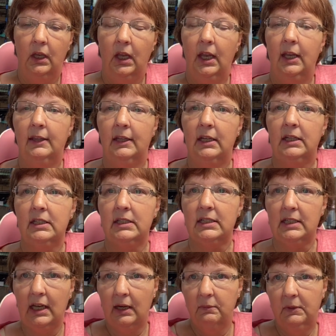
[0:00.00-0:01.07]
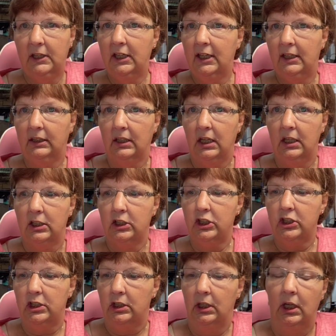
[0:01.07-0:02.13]
and then it's time to eat
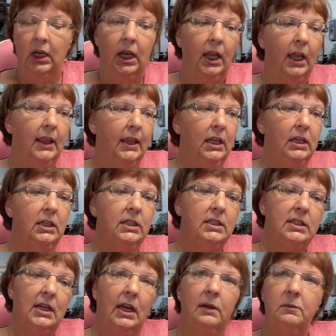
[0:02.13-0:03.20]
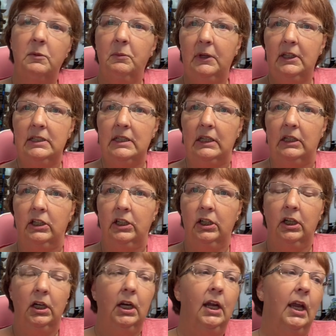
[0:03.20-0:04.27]
lunch, and then it's time to make dinner,
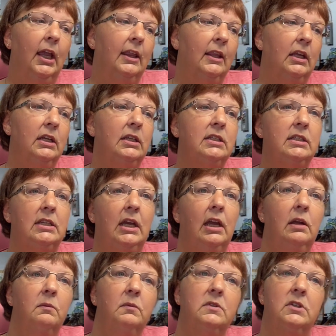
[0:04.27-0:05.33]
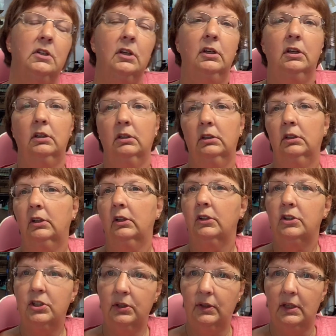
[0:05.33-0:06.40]
and then it's time to
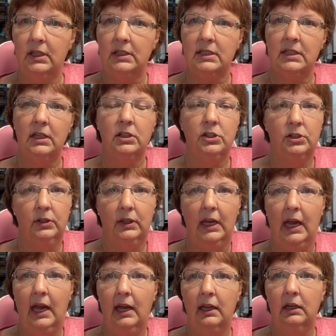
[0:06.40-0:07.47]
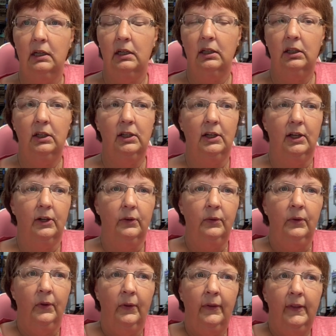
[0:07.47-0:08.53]
do this and do that,
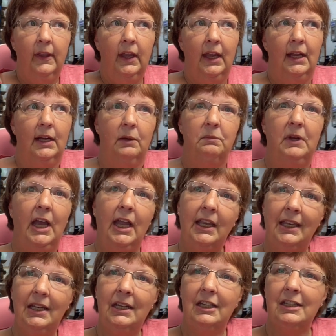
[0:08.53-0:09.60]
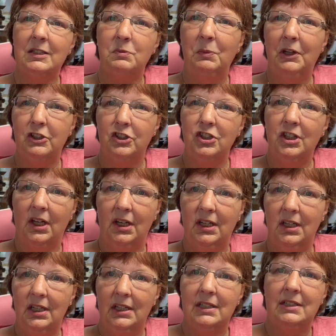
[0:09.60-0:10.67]
and I'm not getting as much done
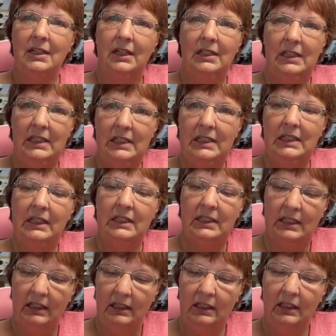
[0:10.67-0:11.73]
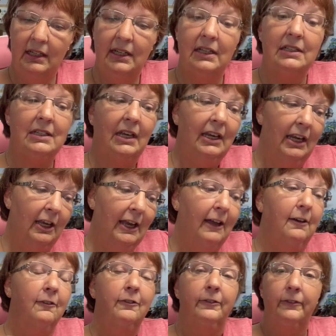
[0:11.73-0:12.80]
as I need to get done as I
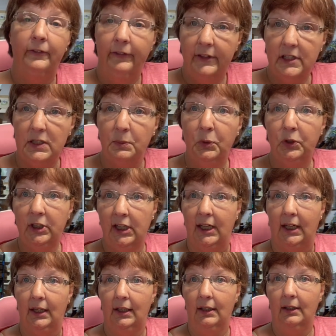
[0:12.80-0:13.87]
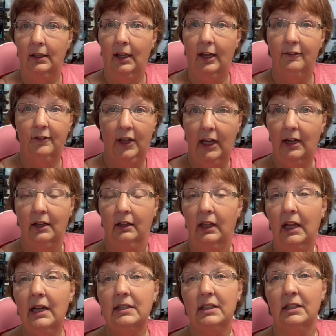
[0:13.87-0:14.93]
have this morning. I've gotten a
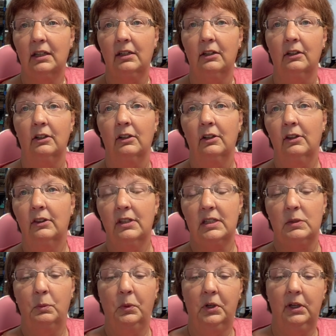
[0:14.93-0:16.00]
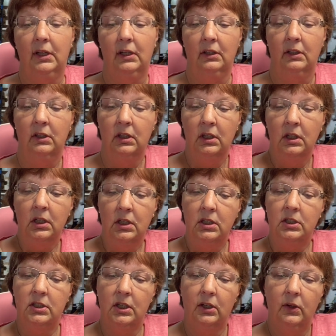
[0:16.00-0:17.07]
lot done this morning,
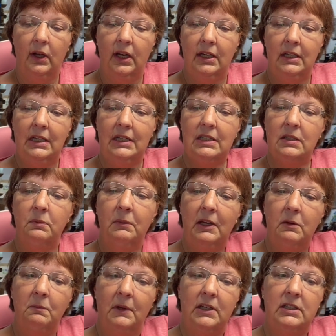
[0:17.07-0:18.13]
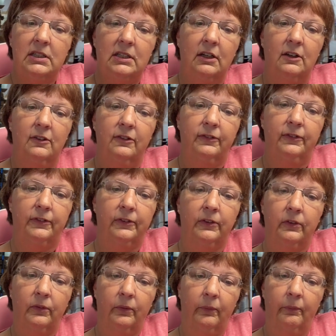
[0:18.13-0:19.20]
so I need to make myself
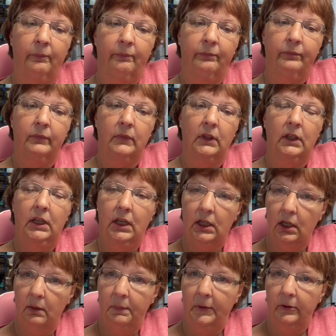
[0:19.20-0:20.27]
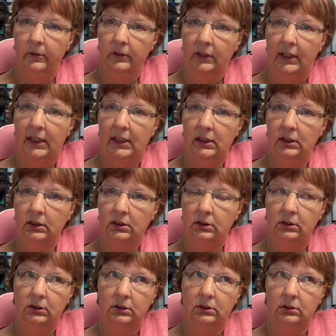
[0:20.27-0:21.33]
get up early,
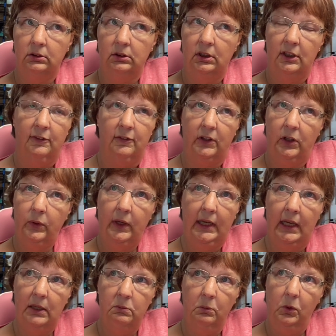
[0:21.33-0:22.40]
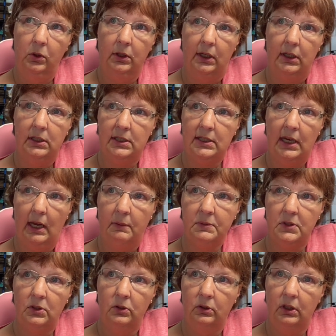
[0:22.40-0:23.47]
even though I hate mornings,
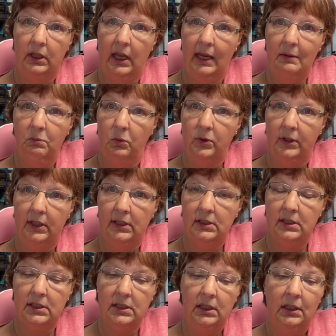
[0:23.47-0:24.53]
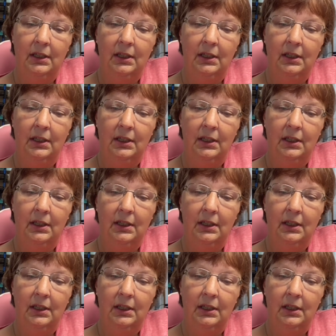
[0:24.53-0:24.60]
absolutely hate mornings,